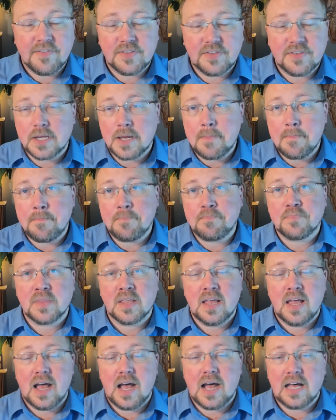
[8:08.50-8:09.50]
some
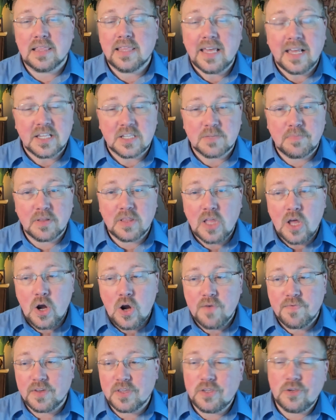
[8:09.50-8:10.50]
links
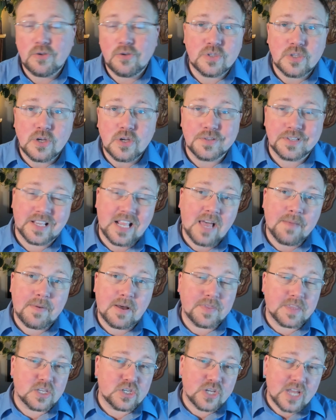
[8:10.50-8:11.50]
below if you'd use those to help
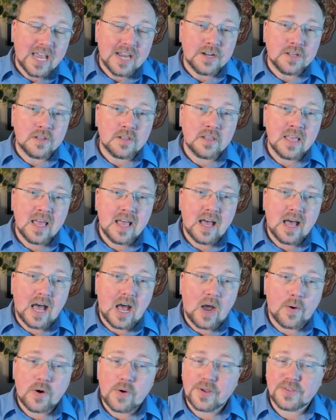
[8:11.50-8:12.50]
out the channel.
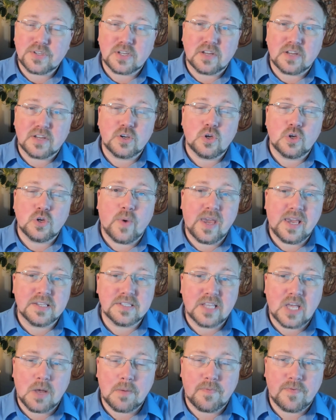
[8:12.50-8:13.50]
We're always looking for new
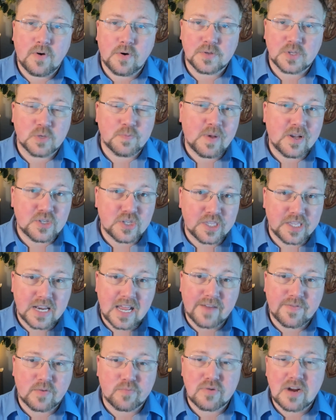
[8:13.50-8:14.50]
ways to help folks, especially in the
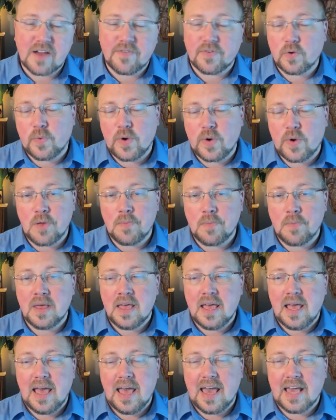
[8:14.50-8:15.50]
not-for-profit realm,
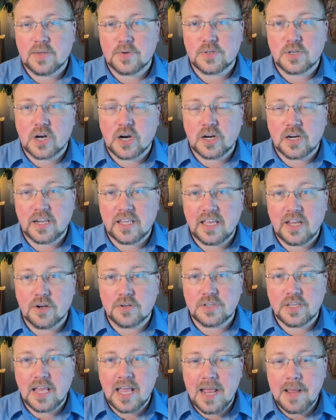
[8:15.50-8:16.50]
as we're targeting
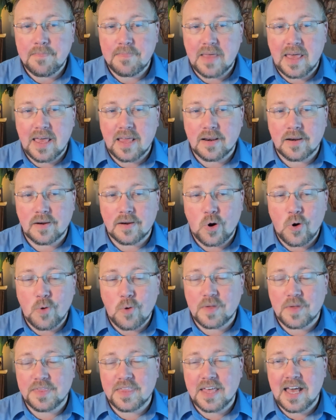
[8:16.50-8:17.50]
here today, and
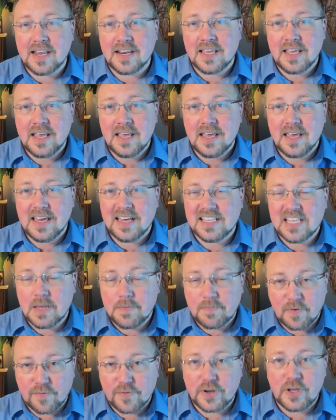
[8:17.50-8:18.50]
hope that that is
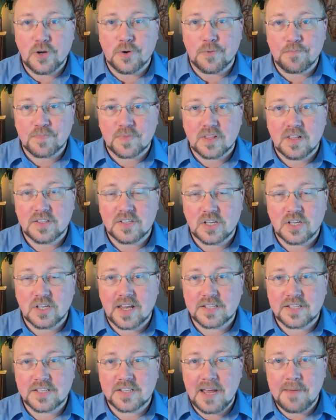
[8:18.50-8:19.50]
helpful for you. Until
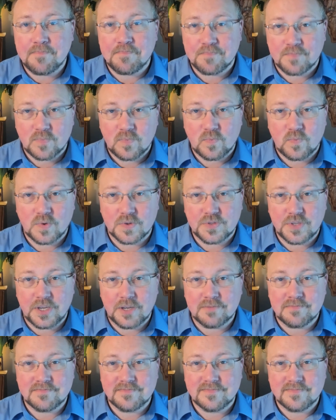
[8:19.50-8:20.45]
next time, we'll see you.